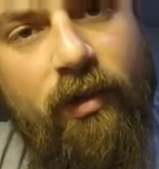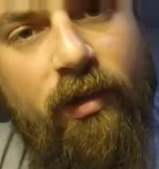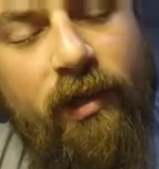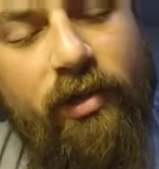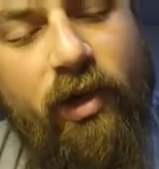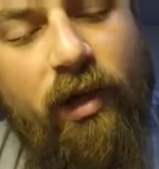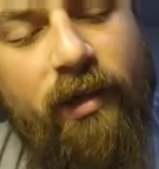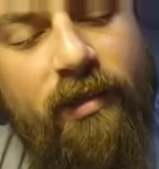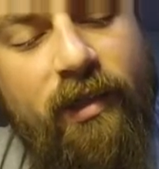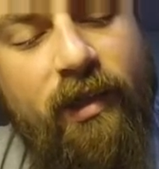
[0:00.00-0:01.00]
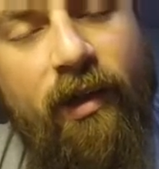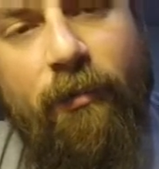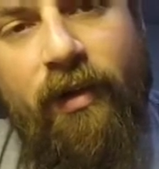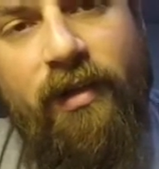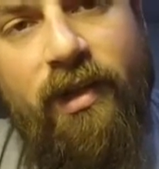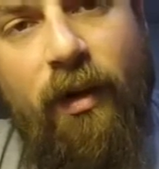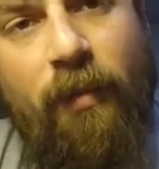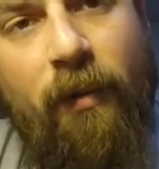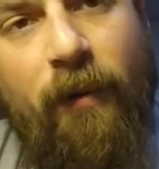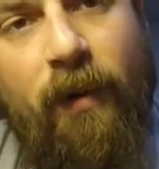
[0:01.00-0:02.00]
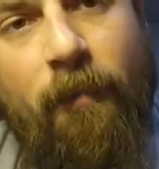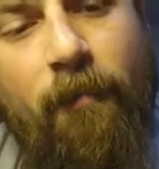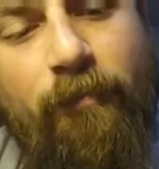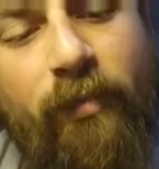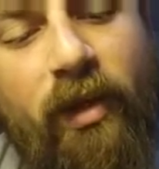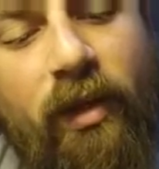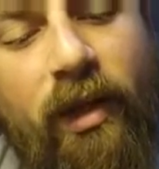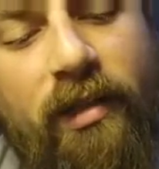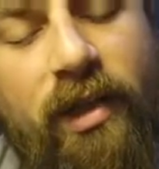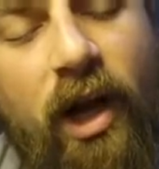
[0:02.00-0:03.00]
electronics in there, but it's not beeping. It's